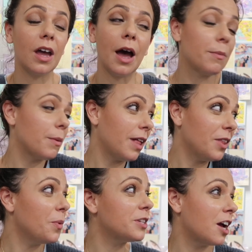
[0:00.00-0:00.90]
I'm
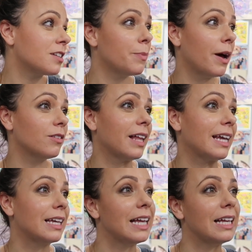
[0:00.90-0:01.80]
glad that we talked about
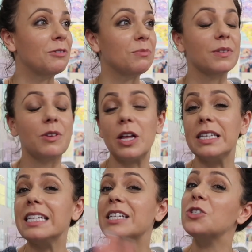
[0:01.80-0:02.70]
like
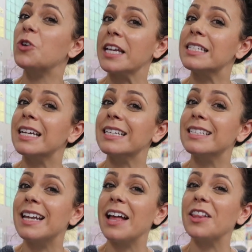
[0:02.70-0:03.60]
de-stressing
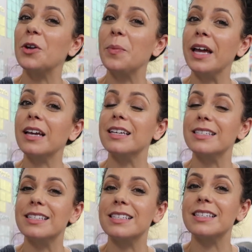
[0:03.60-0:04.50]
today a little bit
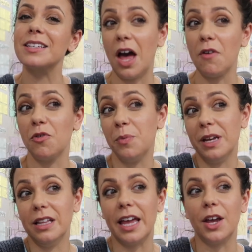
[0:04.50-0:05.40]
because yeah, for
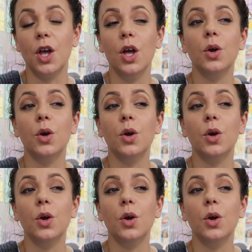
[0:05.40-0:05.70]
me like